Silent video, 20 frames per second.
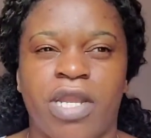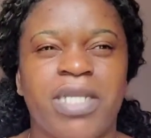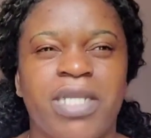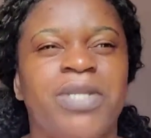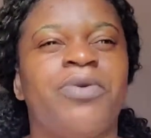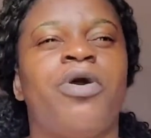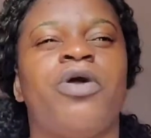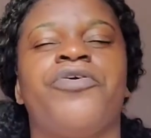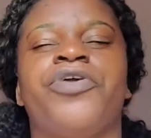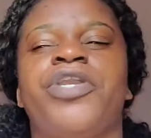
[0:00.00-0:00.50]

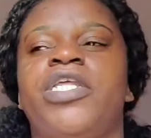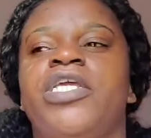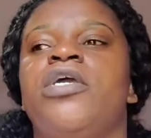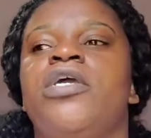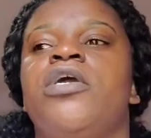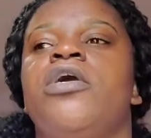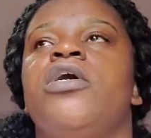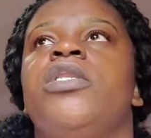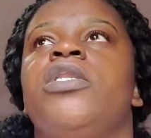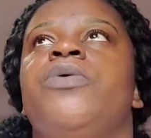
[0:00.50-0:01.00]
All right, they
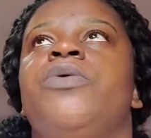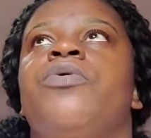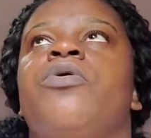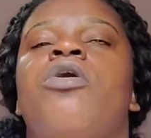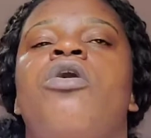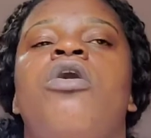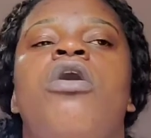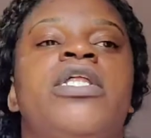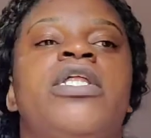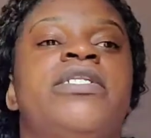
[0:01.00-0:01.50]

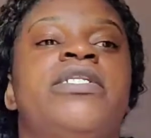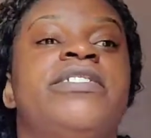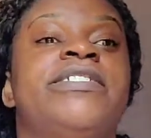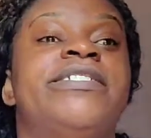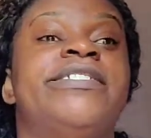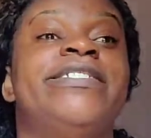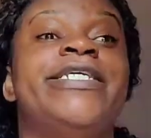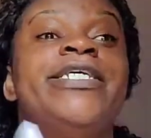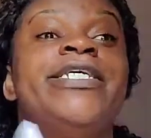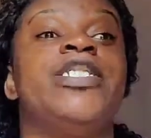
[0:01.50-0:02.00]
were
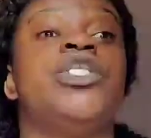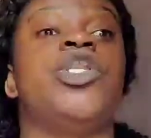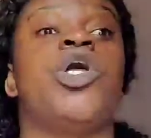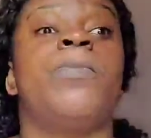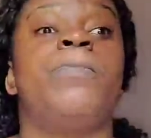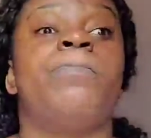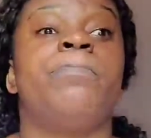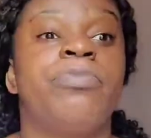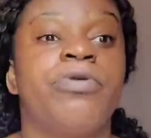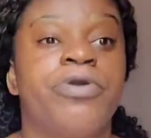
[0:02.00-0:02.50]
calling
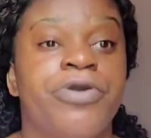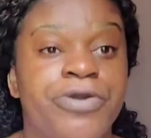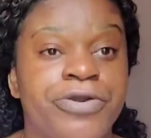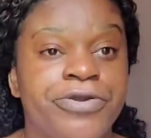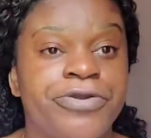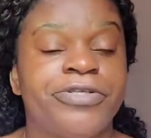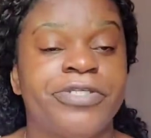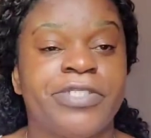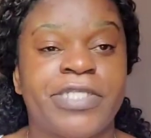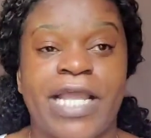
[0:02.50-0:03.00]
seat
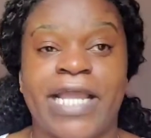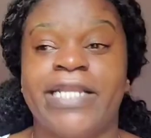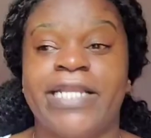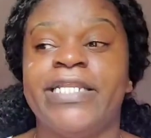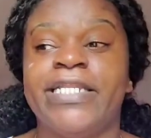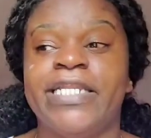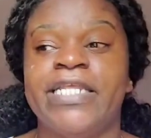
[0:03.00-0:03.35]
numbers.